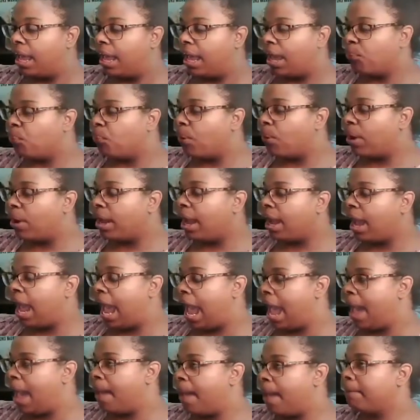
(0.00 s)
and what
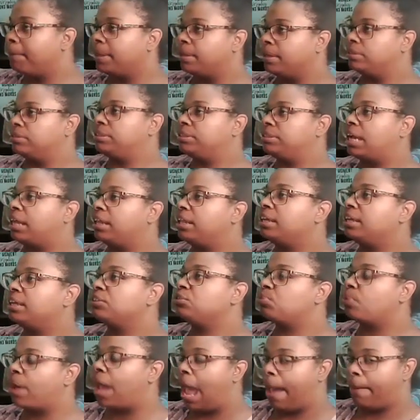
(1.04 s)
happened? Tell
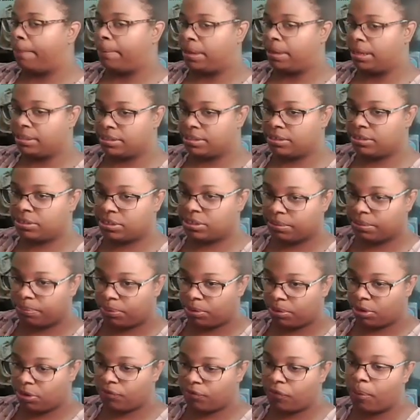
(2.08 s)
us what happened, because this is a
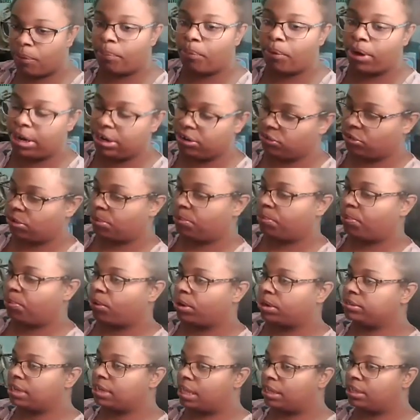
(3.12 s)
beautiful praise
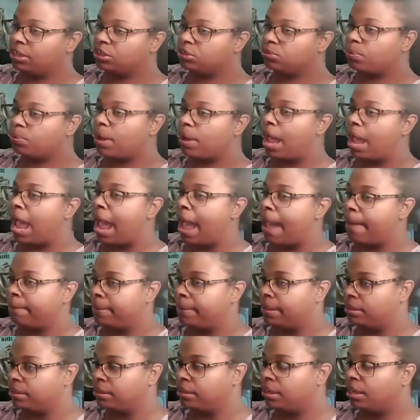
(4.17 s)
report. Tell us what
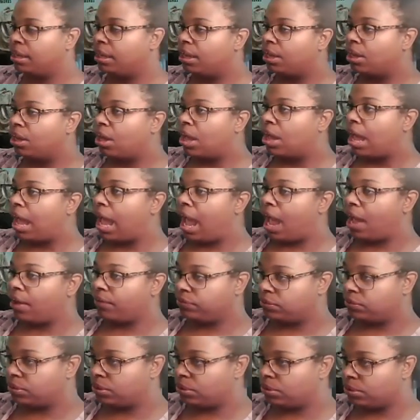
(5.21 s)
happened
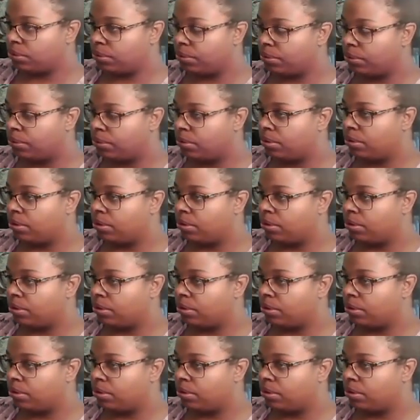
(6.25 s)
after